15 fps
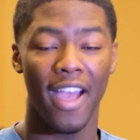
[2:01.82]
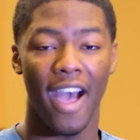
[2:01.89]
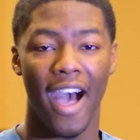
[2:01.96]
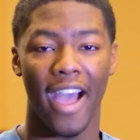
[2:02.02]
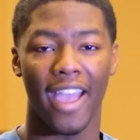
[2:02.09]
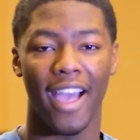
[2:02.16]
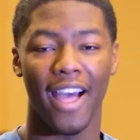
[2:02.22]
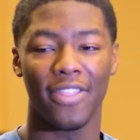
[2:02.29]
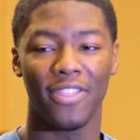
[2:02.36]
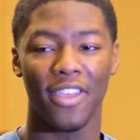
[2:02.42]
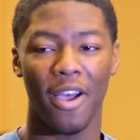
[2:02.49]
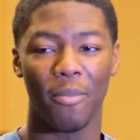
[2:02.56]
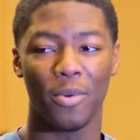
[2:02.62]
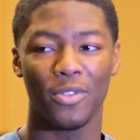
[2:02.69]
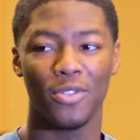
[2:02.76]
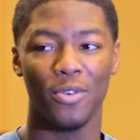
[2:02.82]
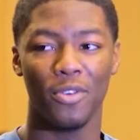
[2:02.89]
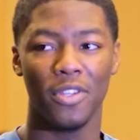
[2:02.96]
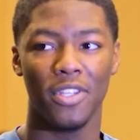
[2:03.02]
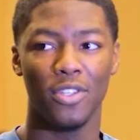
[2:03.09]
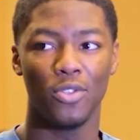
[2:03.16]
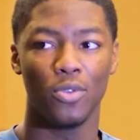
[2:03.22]
I got the
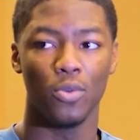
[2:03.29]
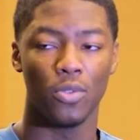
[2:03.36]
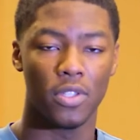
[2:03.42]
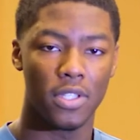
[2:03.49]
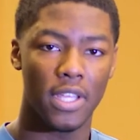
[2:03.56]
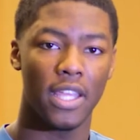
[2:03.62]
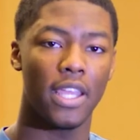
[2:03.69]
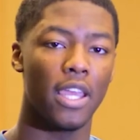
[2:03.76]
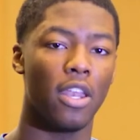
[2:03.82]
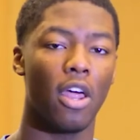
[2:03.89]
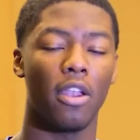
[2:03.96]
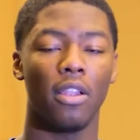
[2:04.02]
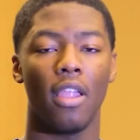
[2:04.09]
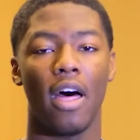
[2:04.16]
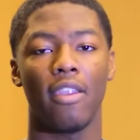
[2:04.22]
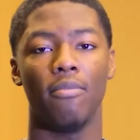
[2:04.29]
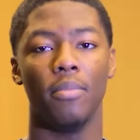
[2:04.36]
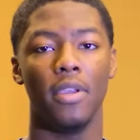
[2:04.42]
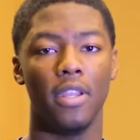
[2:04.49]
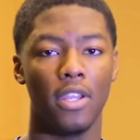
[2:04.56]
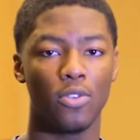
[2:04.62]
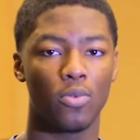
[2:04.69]
opportunity to sit in on a lot of
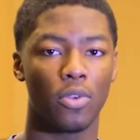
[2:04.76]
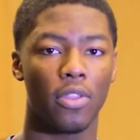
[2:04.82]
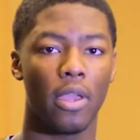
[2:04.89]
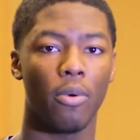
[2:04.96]
meetings where they